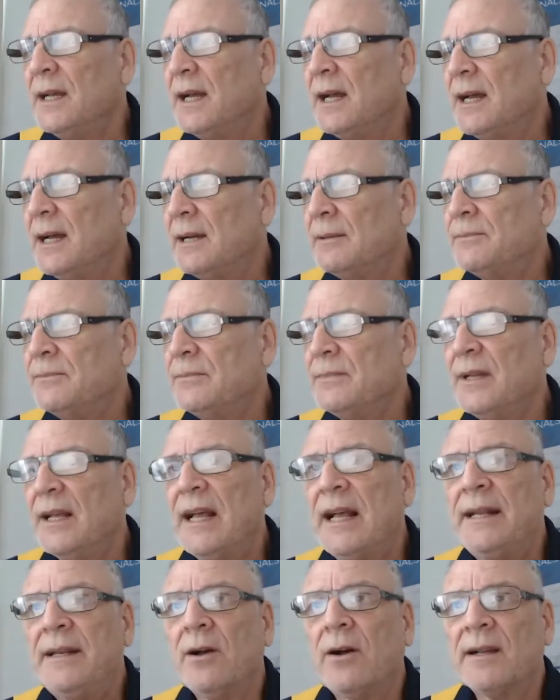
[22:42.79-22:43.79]
and
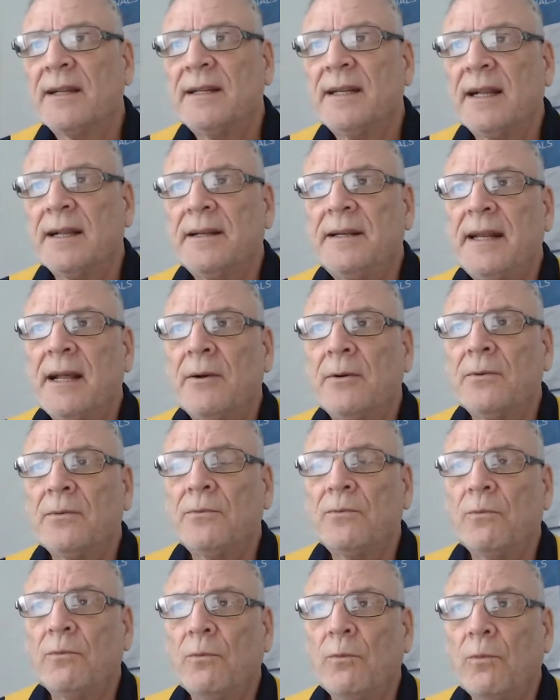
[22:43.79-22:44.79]
I can
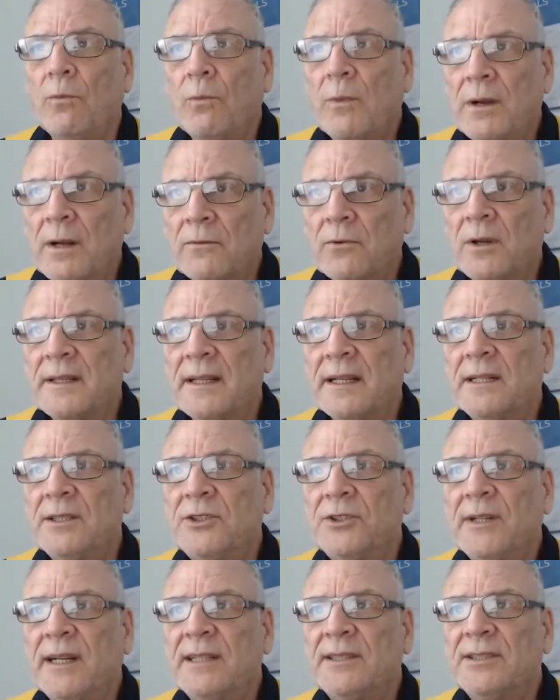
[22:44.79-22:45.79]
now, when I've got that
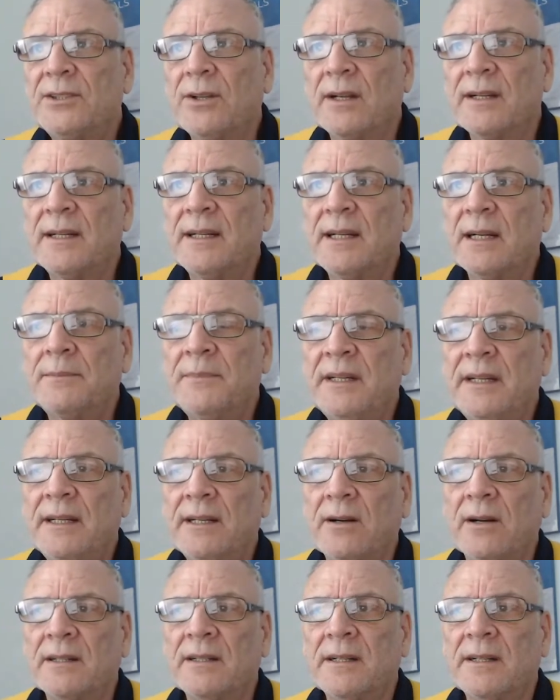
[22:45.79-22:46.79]
address, I can come
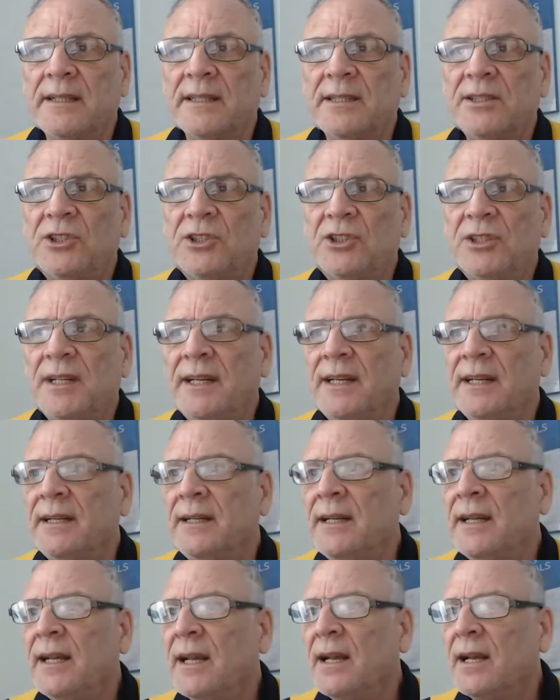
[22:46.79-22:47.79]
here, I can click
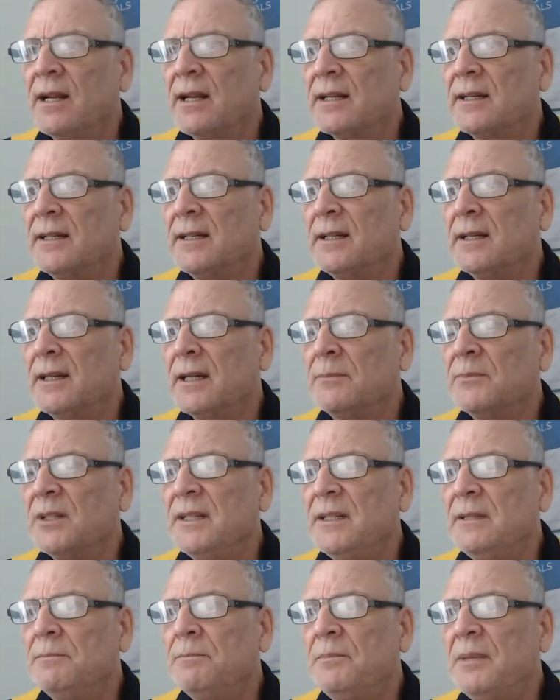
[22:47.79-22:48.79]
share, and I can come
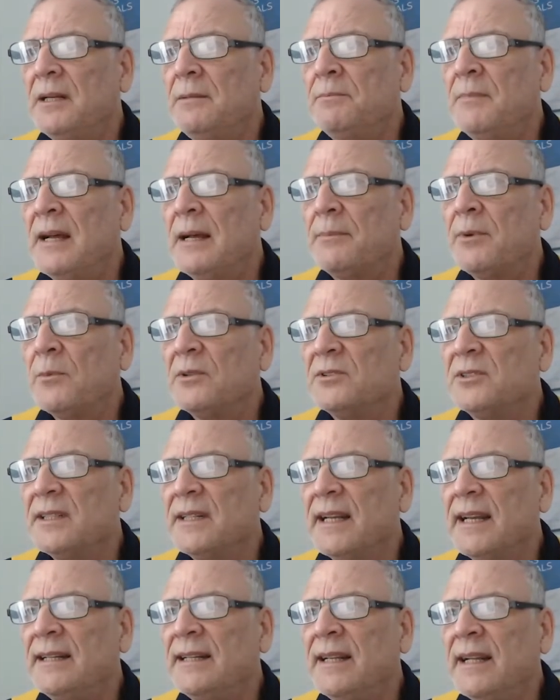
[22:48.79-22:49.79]
to embed map. And once
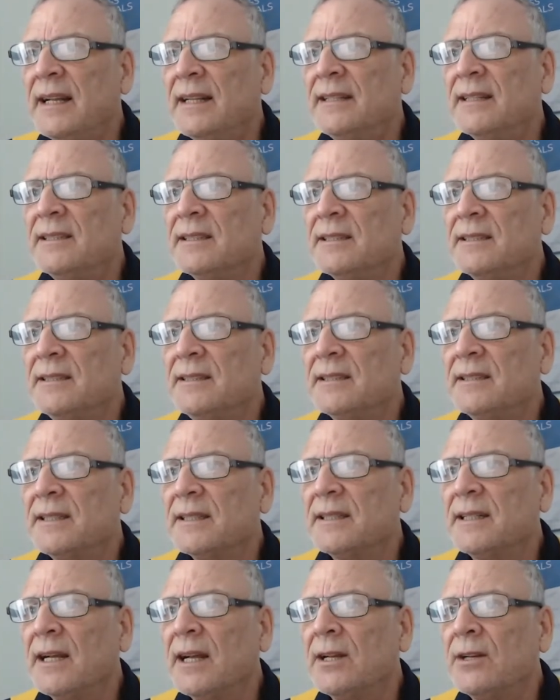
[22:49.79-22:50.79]
again, this is just
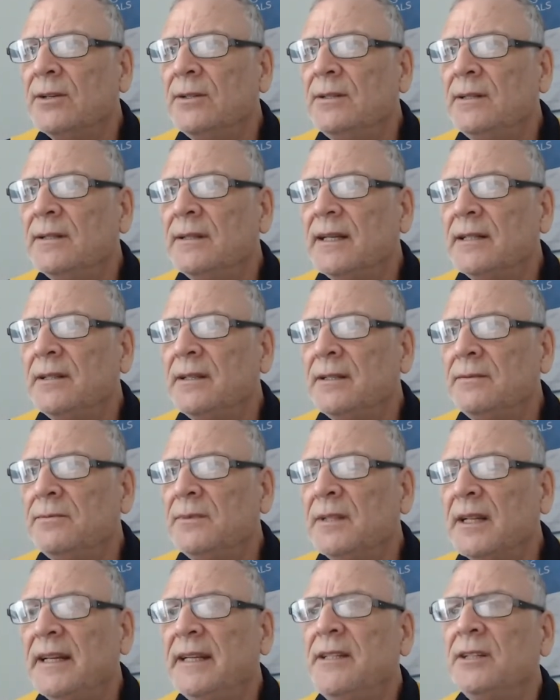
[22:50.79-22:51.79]
the code that
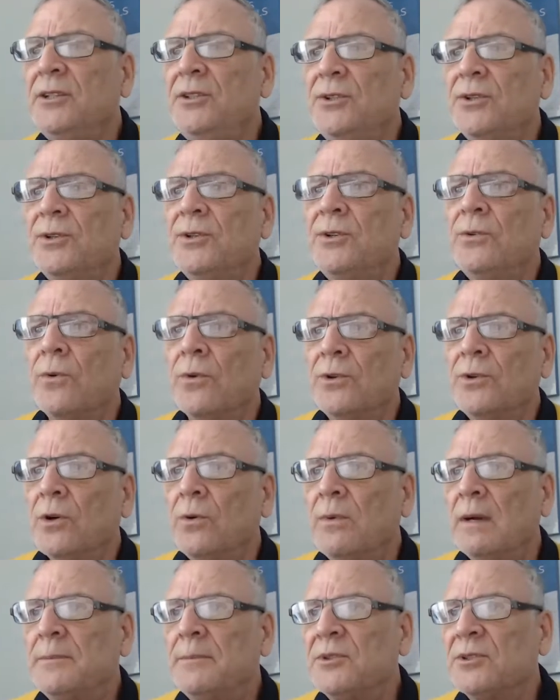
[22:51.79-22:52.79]
either you or
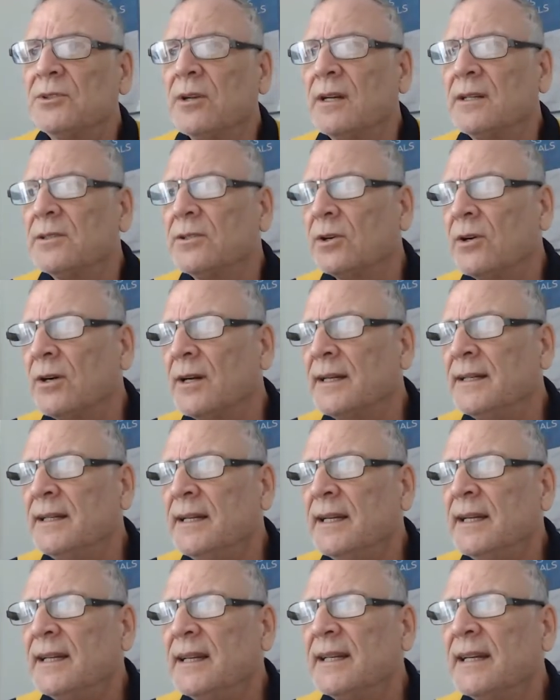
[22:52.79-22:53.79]
your website guy
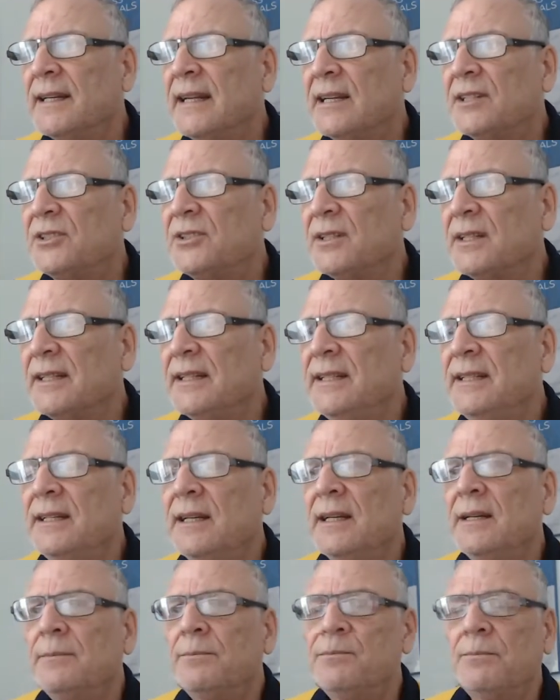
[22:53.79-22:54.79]
can
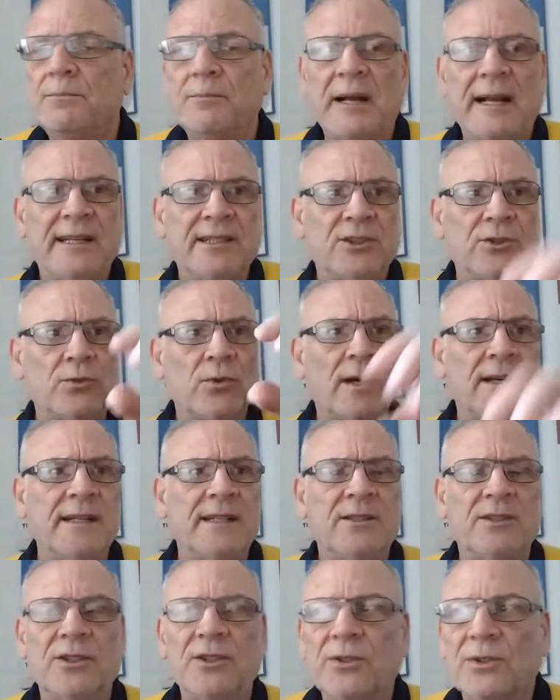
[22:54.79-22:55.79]
actually paste right
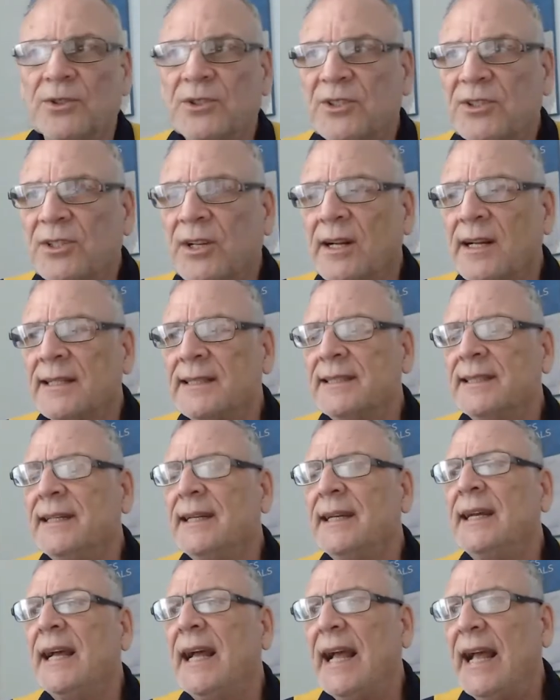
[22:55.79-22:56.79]
into your site
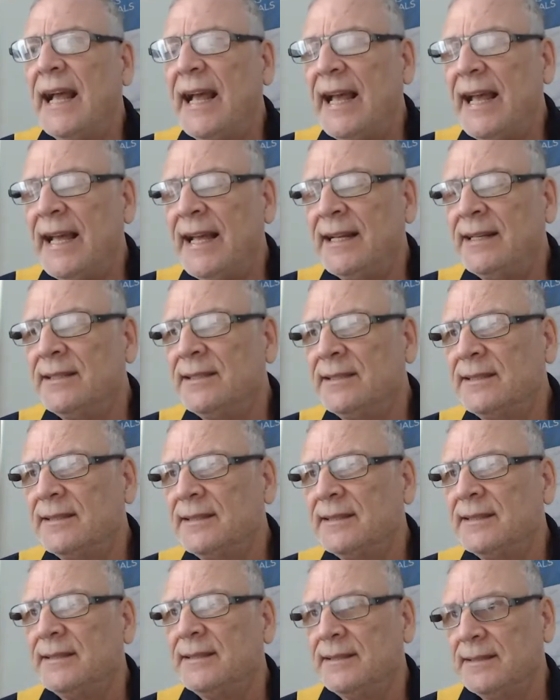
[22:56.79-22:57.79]

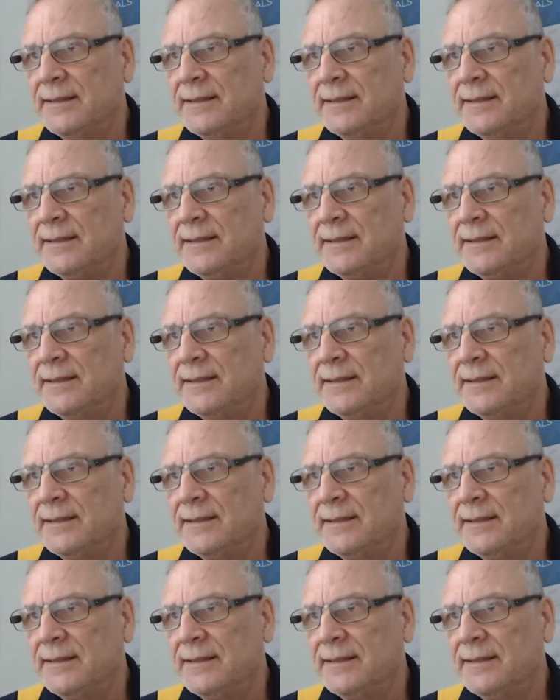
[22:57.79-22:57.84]
and